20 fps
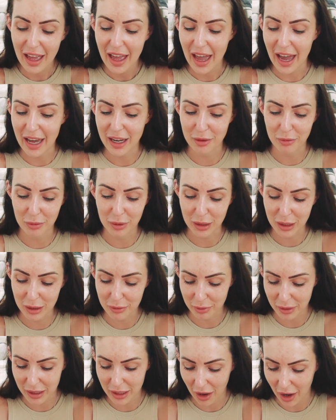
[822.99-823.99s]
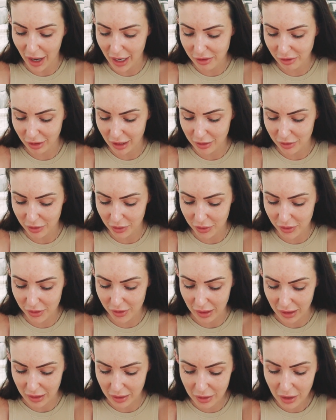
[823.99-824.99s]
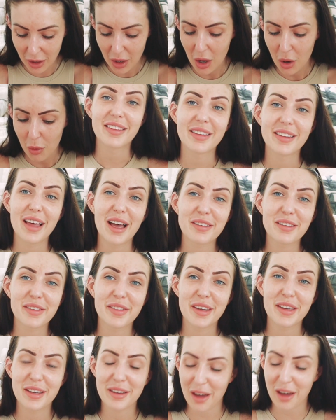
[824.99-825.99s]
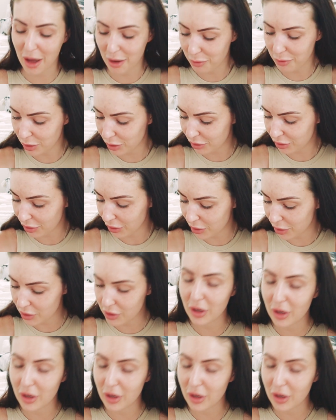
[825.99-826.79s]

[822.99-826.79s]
and it really rehydrates your skin. The last thing I want to show you